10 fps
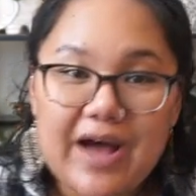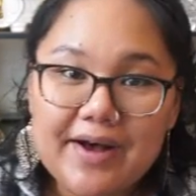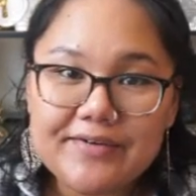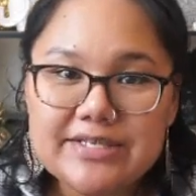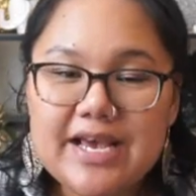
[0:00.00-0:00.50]

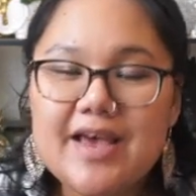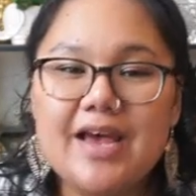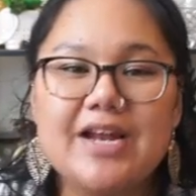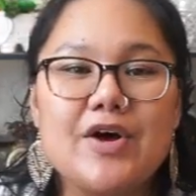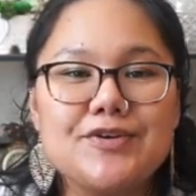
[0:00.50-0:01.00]
found
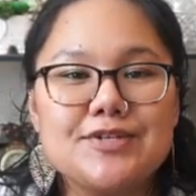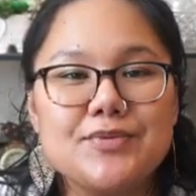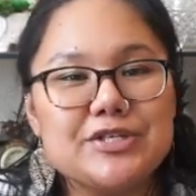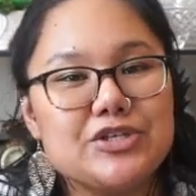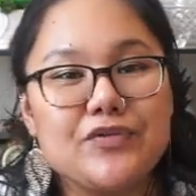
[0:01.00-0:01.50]
and also
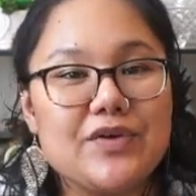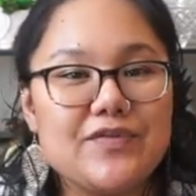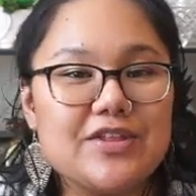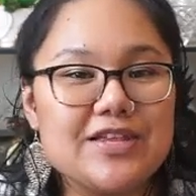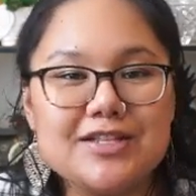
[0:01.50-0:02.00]
what's your
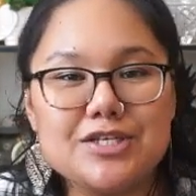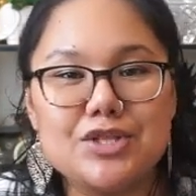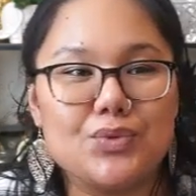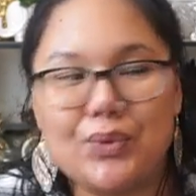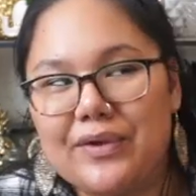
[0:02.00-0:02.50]
favorite thing to
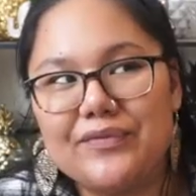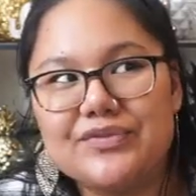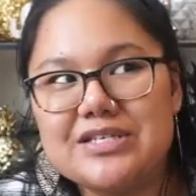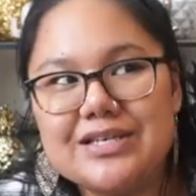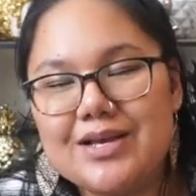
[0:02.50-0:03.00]

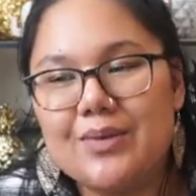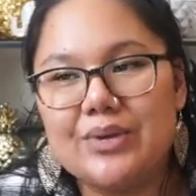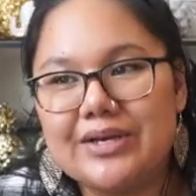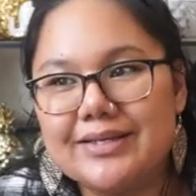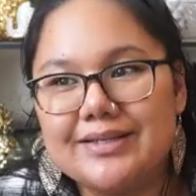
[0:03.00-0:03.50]
thrift
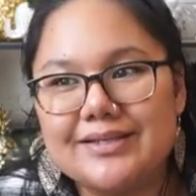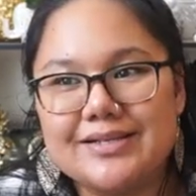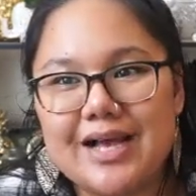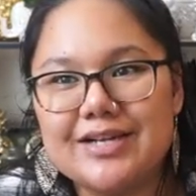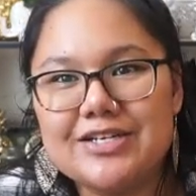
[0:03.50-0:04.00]
because
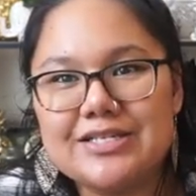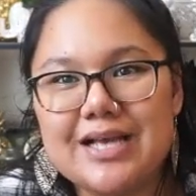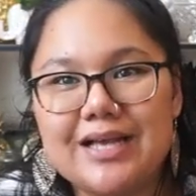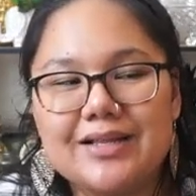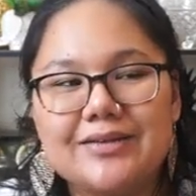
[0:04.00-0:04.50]
I just
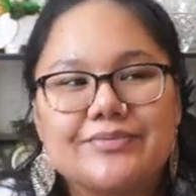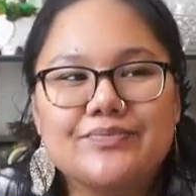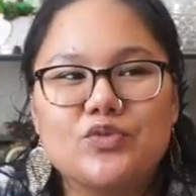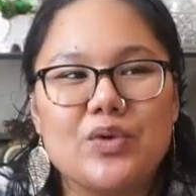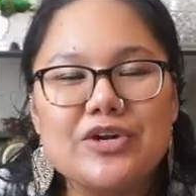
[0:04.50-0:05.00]
I
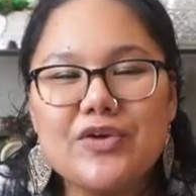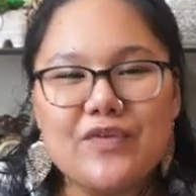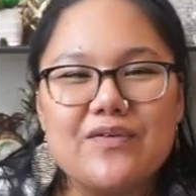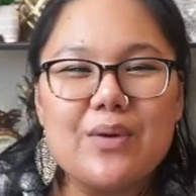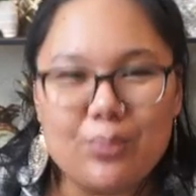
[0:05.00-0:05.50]
what are your
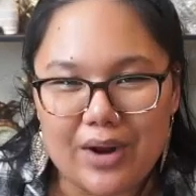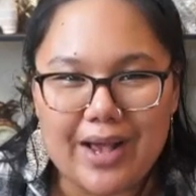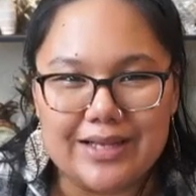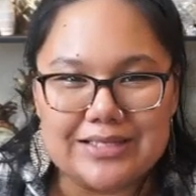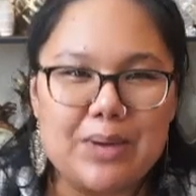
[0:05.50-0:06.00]
favorite
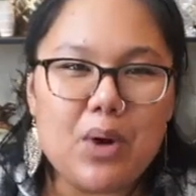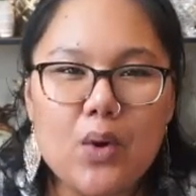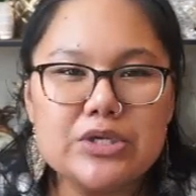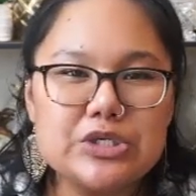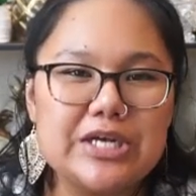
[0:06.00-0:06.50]
brands? I'm
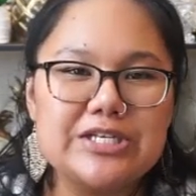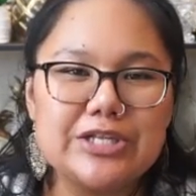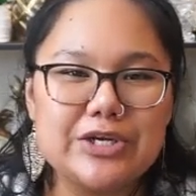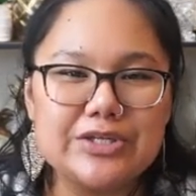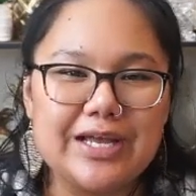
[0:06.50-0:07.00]
always trying to
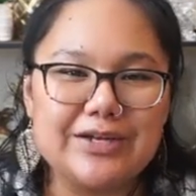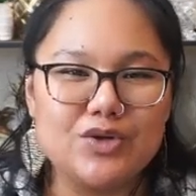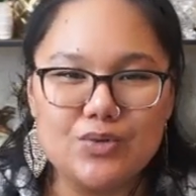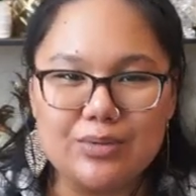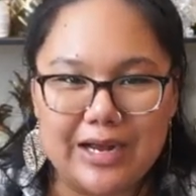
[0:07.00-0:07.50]
learn like
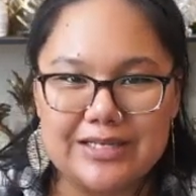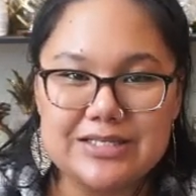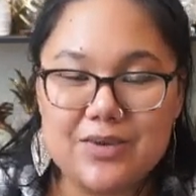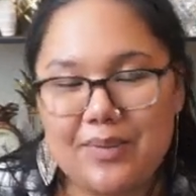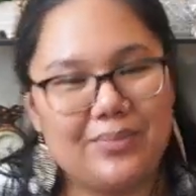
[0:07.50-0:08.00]
new
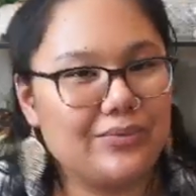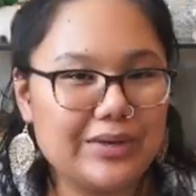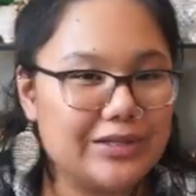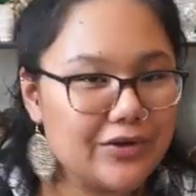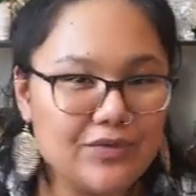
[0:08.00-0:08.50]
brands, so maybe we
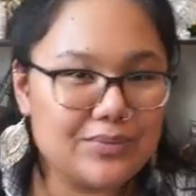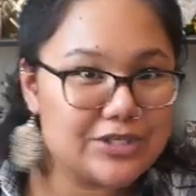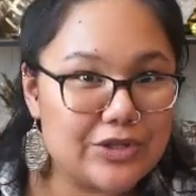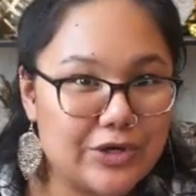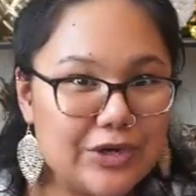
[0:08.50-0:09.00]
can learn from
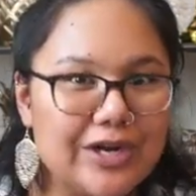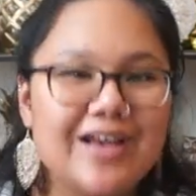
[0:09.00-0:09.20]
each other.